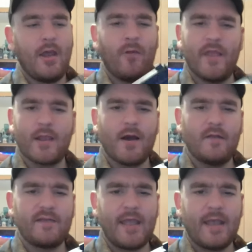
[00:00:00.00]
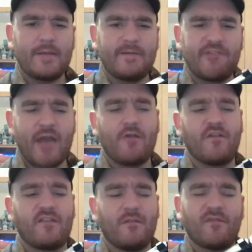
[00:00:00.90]
when they contact Shadow
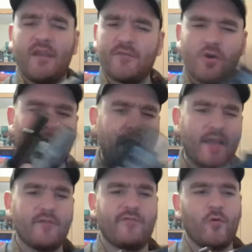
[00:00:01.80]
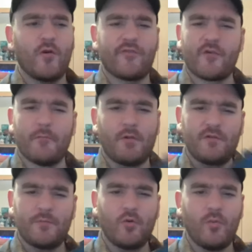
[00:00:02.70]
Systems, they have to go back and forth for multiple